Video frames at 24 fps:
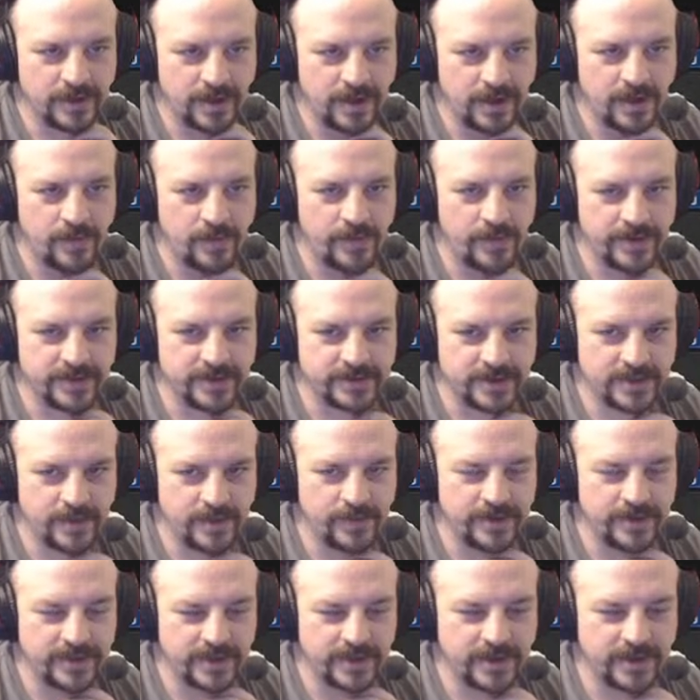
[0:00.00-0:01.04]
I want
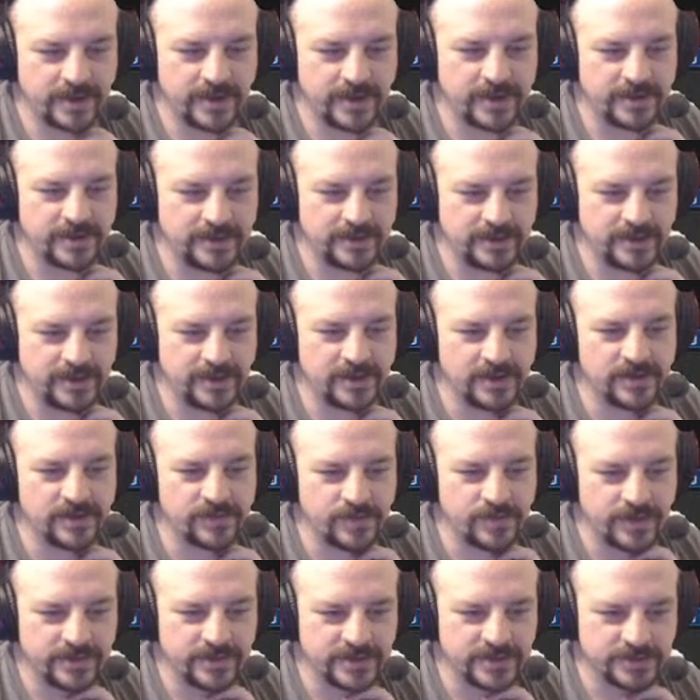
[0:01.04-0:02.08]
to get an idea of
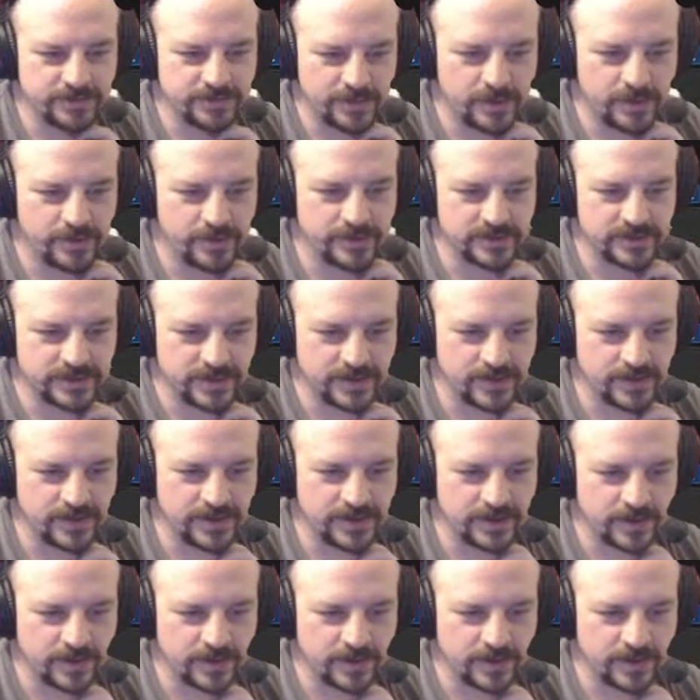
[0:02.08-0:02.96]
what this bone is doing.